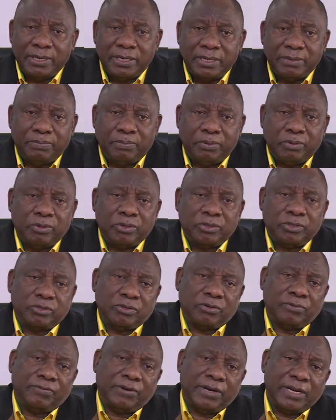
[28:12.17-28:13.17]
reports
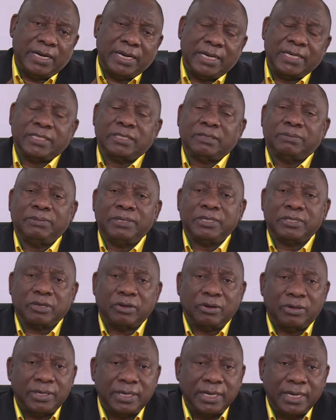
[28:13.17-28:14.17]
of alleged
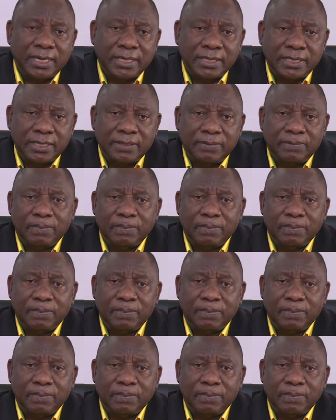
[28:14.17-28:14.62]
misconduct,